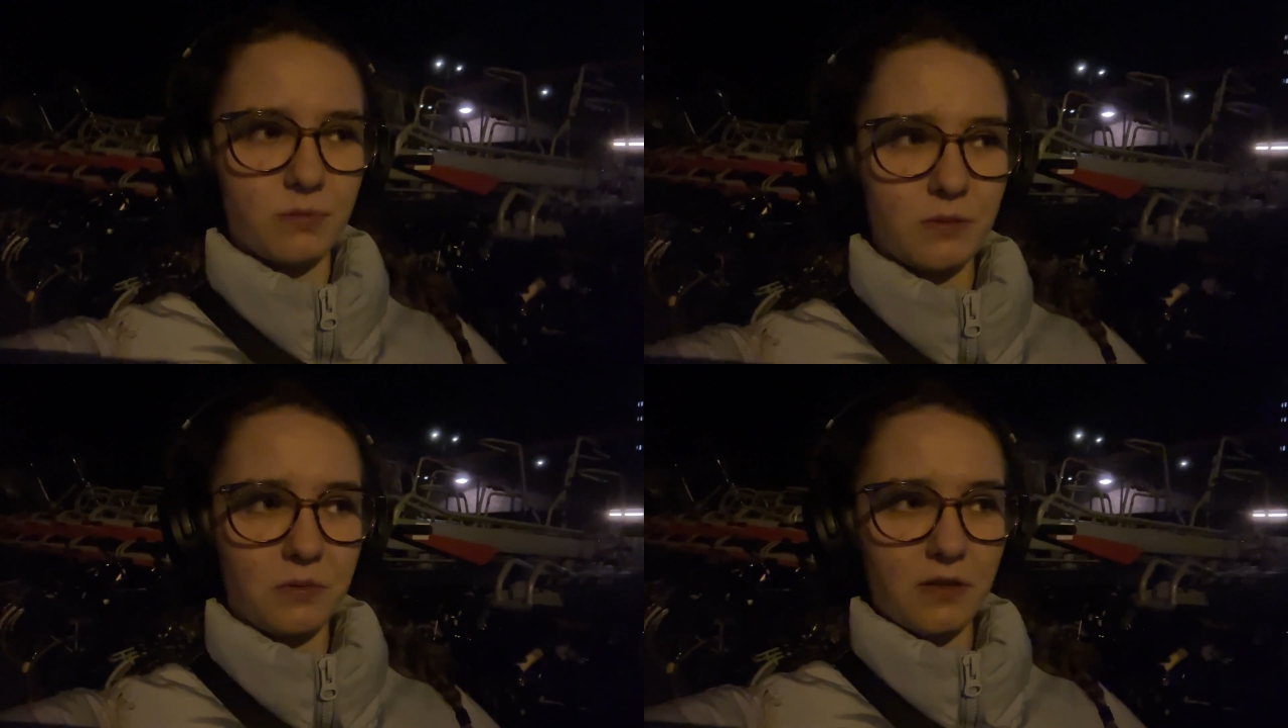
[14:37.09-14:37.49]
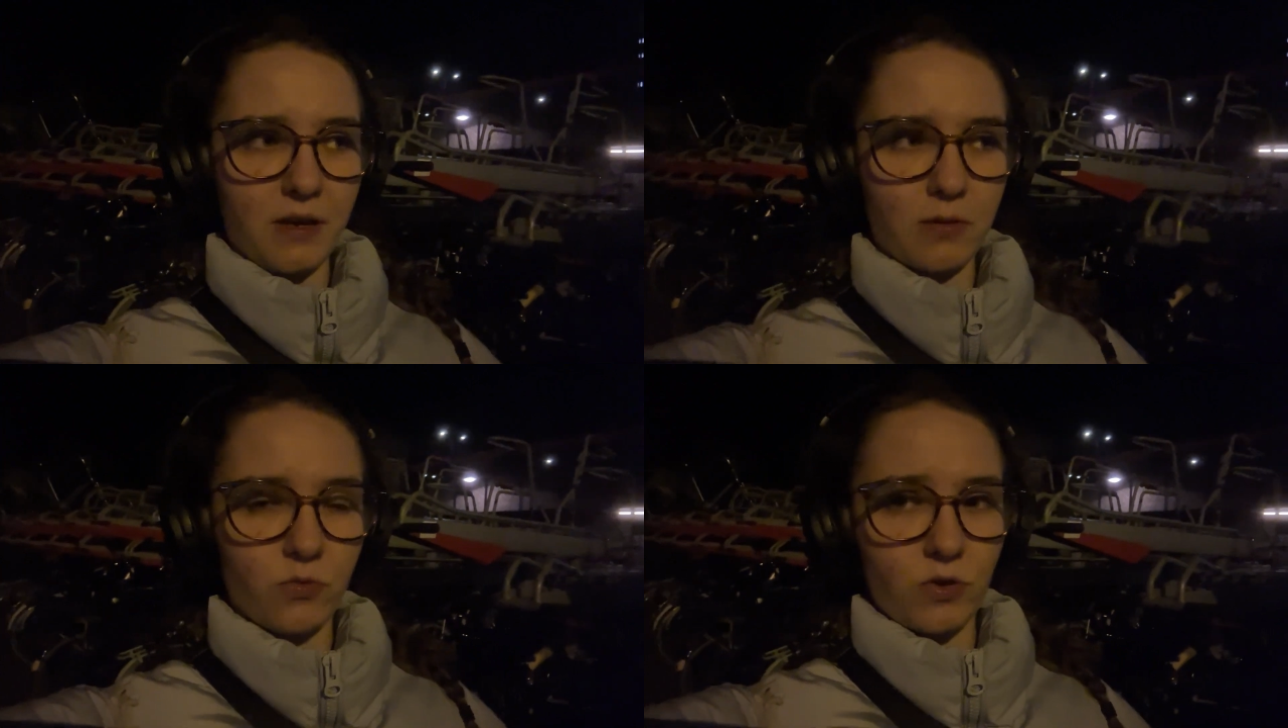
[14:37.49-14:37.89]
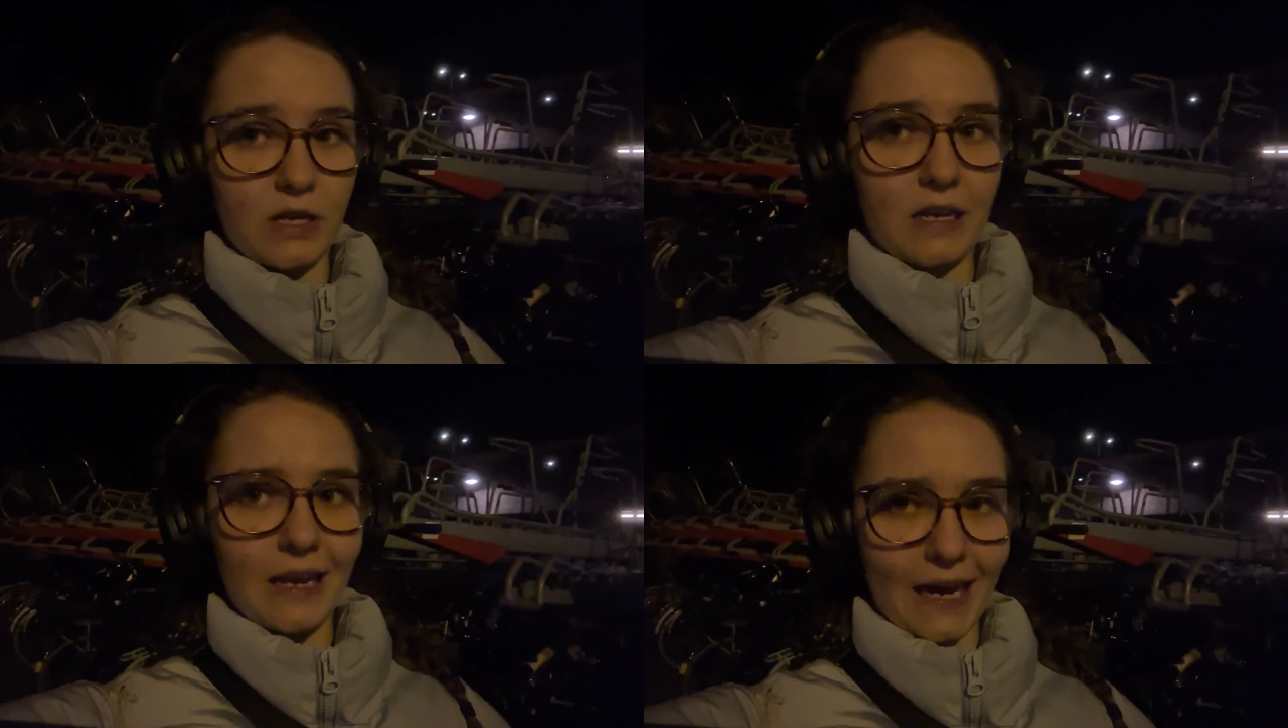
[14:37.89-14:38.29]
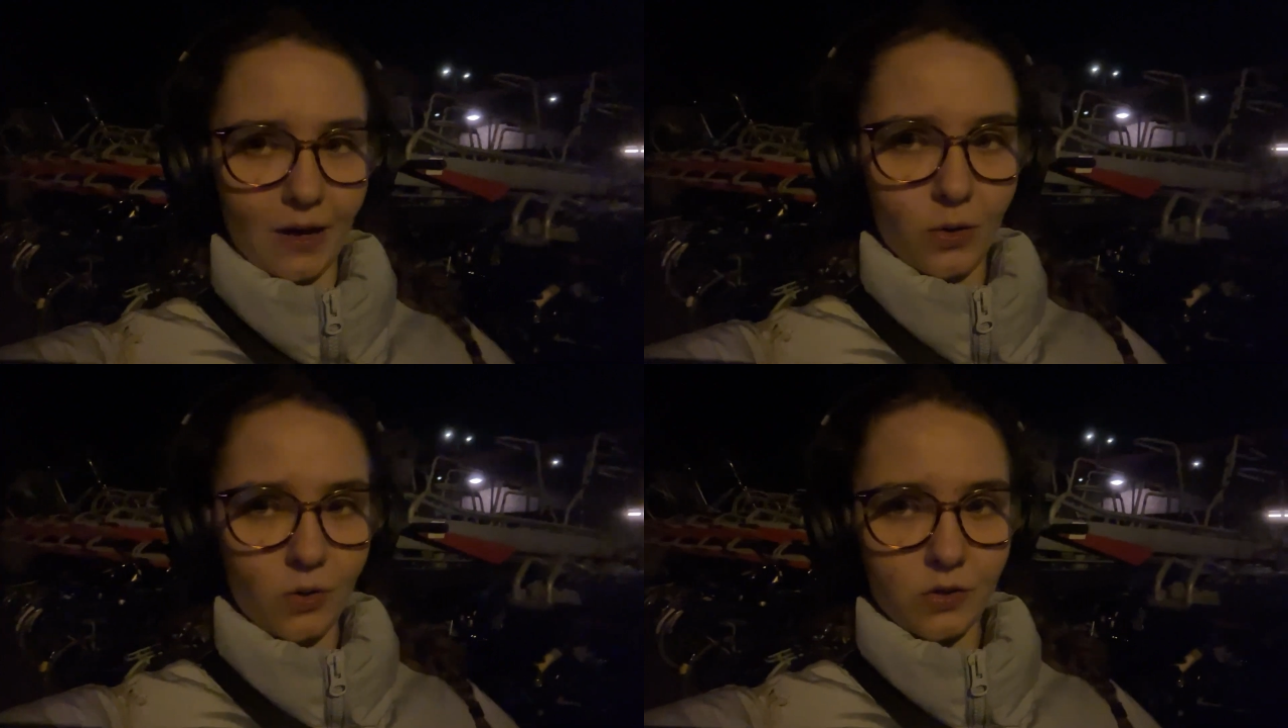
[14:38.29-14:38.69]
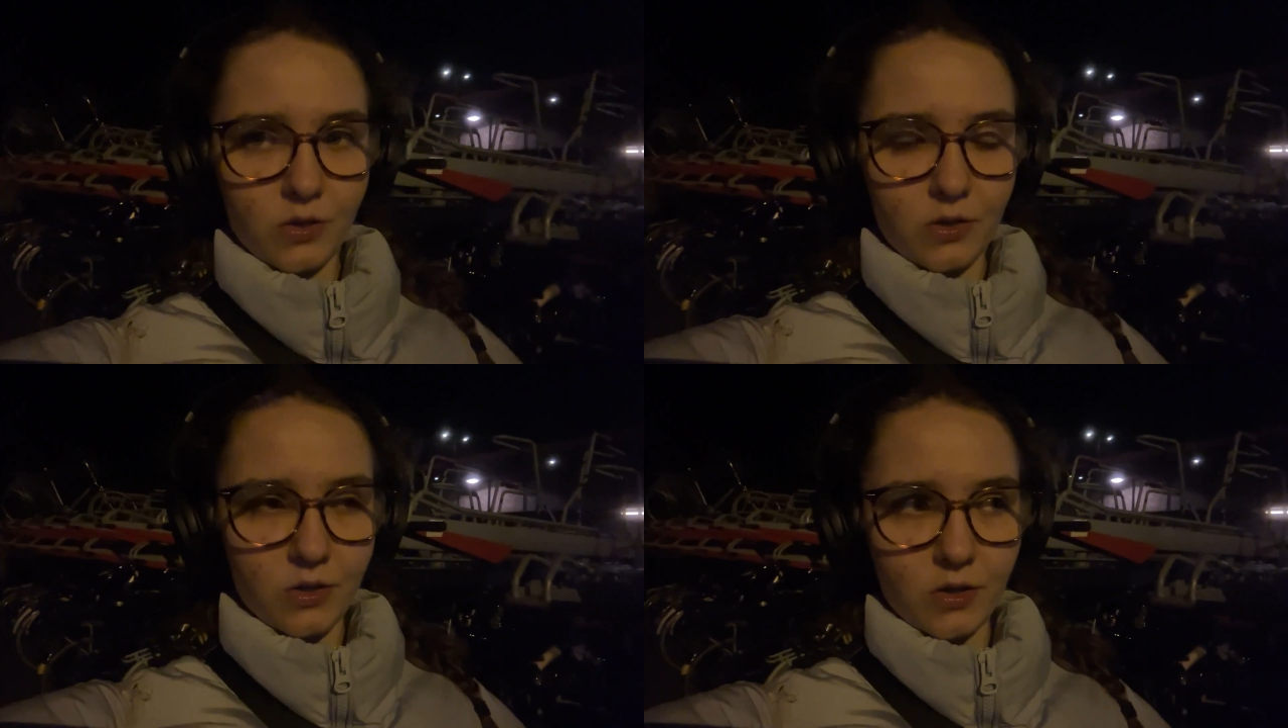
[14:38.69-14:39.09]
people there were really loud
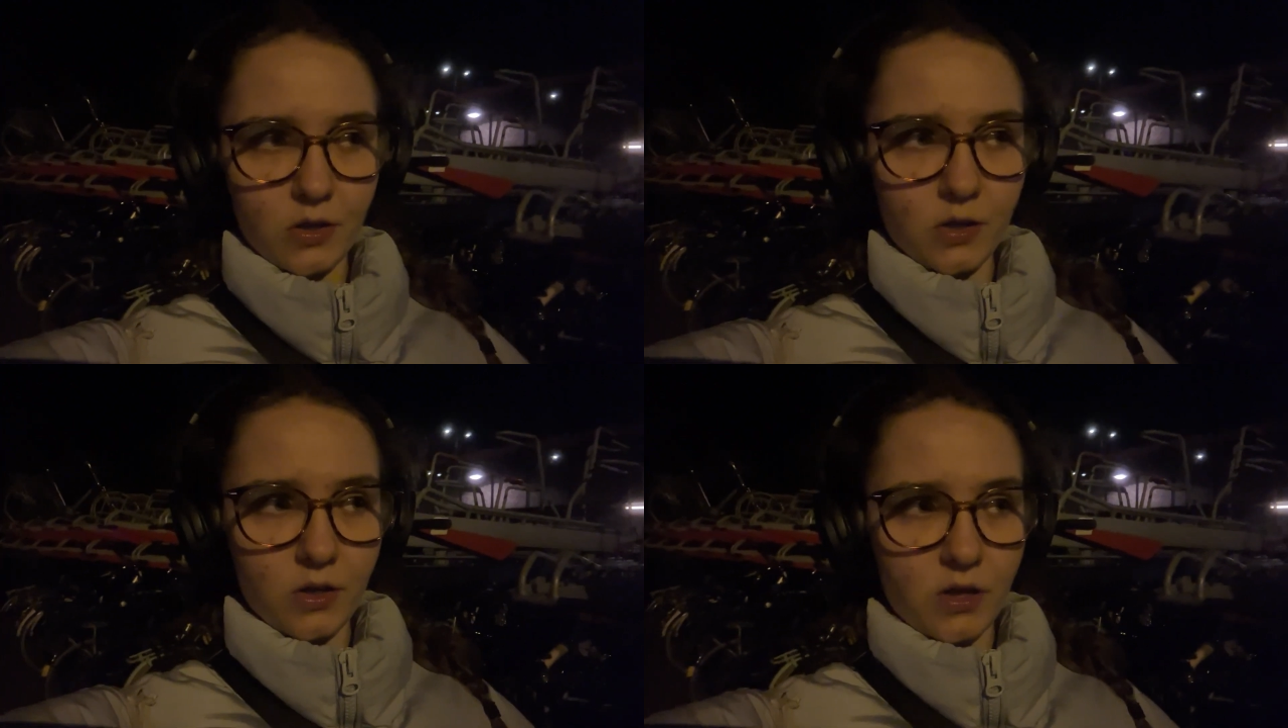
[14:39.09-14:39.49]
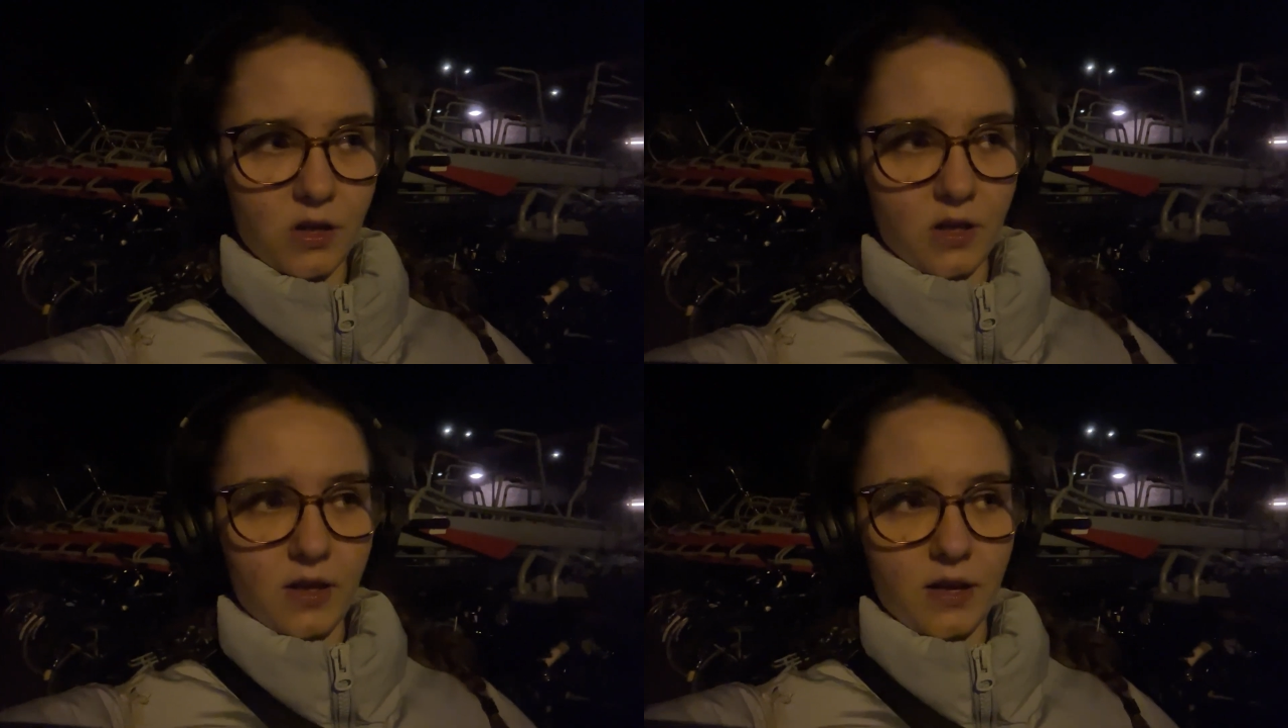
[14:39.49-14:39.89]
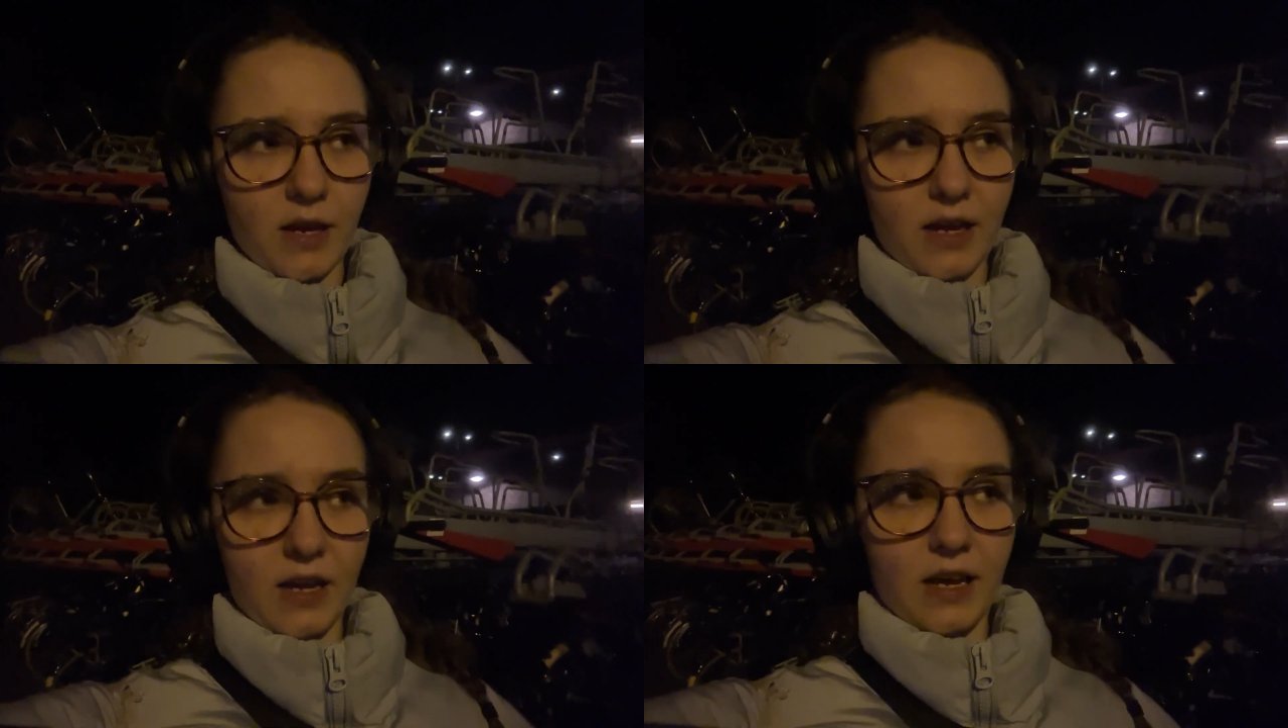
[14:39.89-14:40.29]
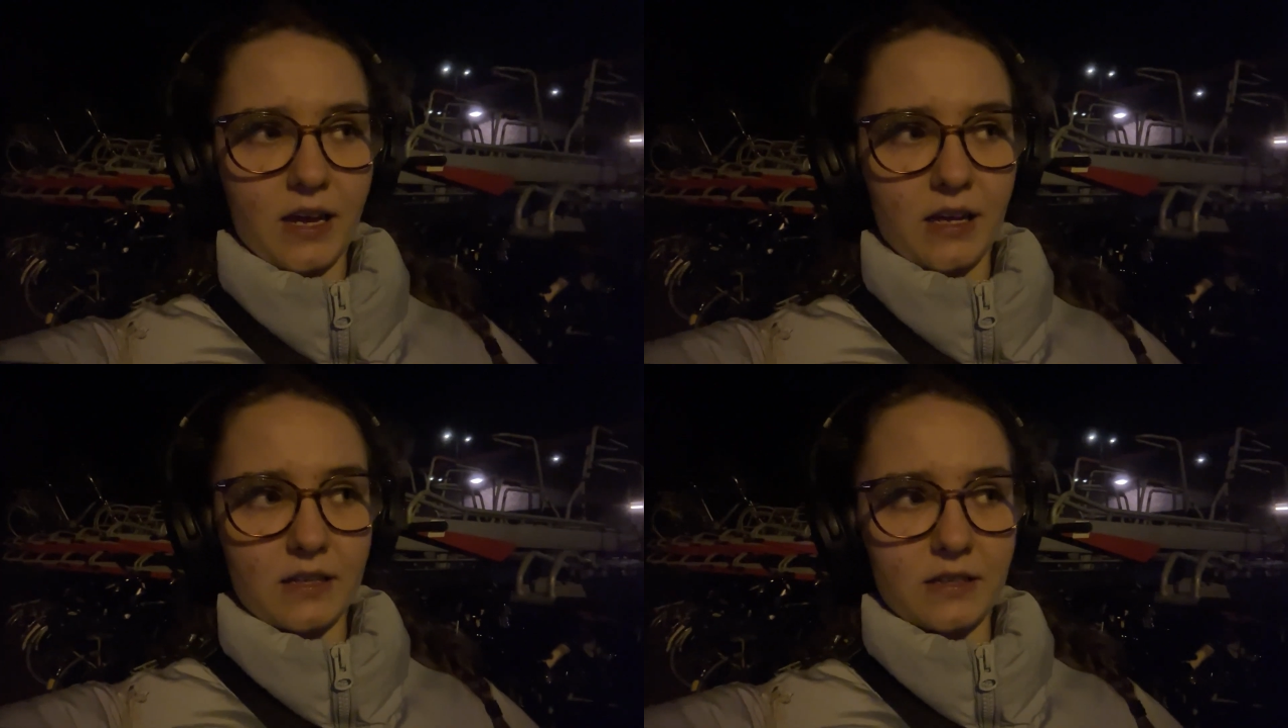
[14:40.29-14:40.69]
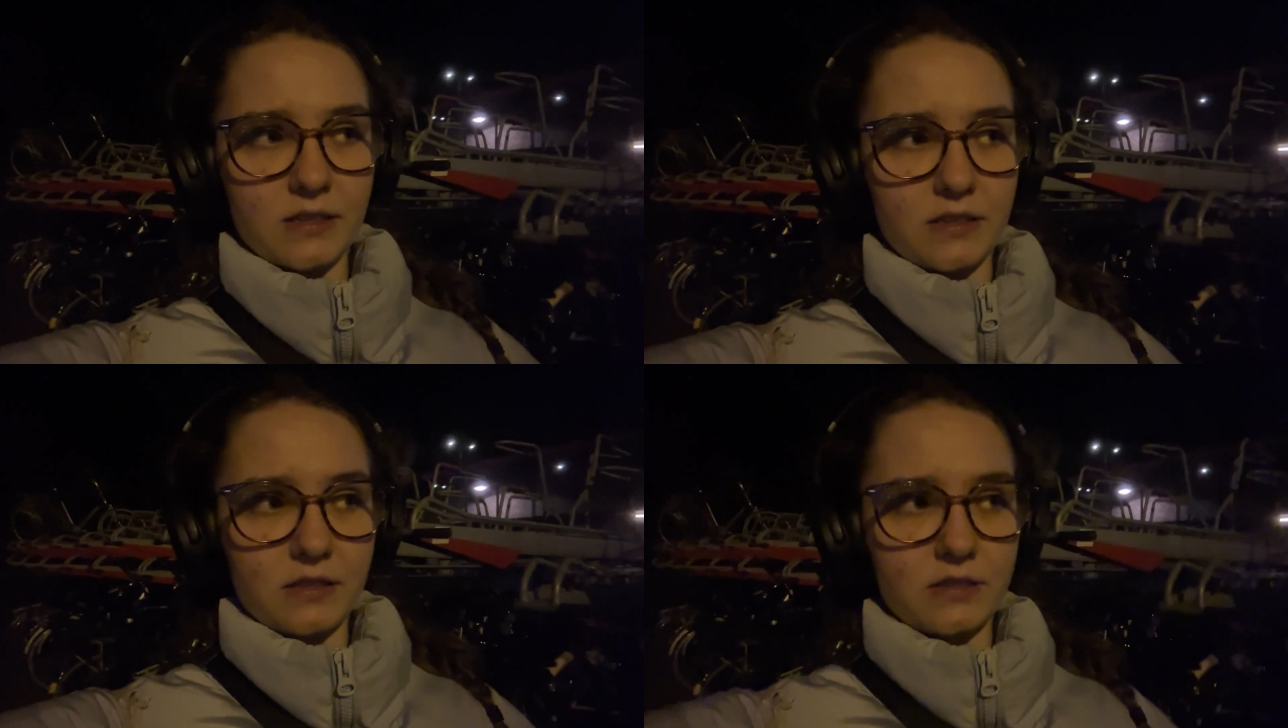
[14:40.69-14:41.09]

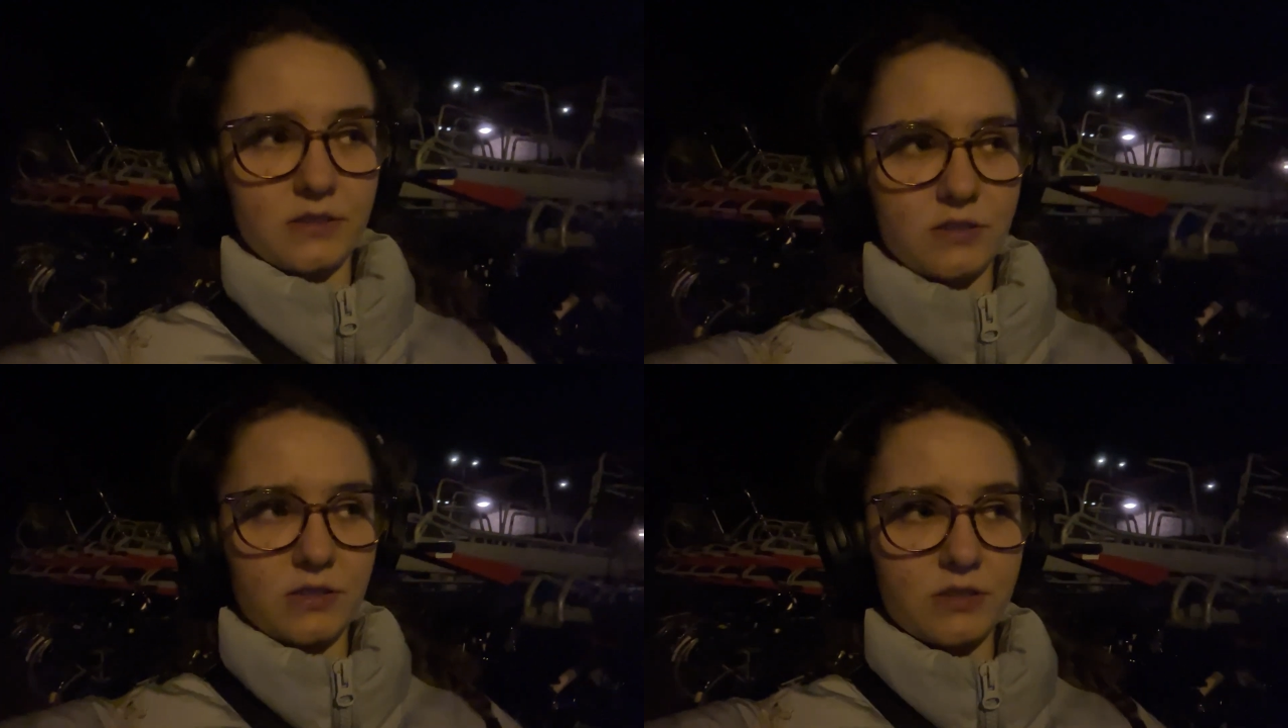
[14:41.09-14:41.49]
and